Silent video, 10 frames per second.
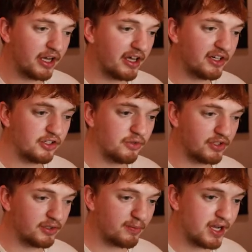ahead and use
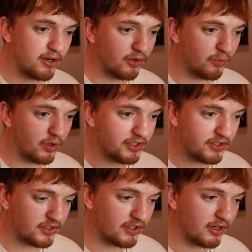this pattern 1
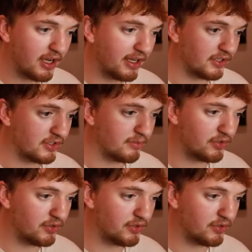to start adding some